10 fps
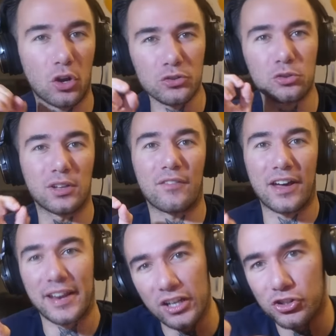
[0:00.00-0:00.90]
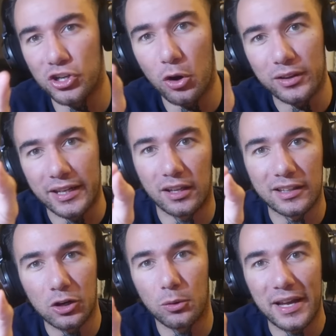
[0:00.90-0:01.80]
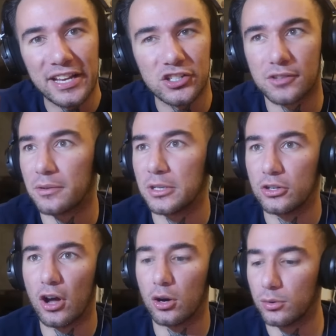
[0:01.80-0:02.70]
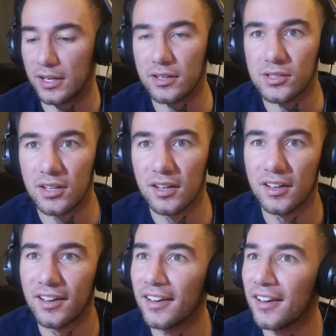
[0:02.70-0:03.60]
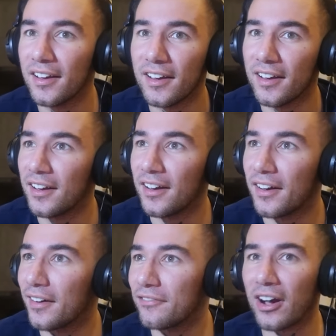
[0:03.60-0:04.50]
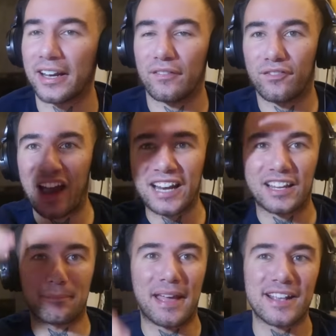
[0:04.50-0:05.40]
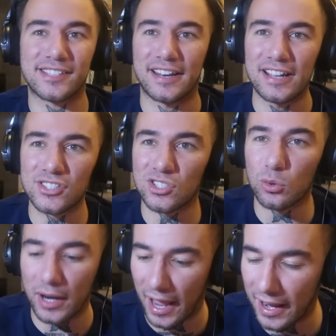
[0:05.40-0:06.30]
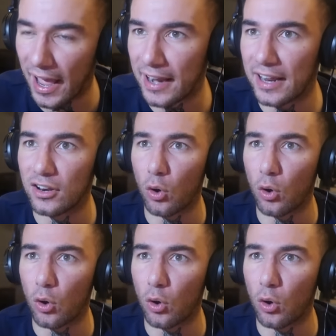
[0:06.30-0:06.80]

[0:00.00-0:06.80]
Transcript: don't you love how they could show like a little inch of him and you know who it is? Fucking finally, man. Zenitsu and, and, and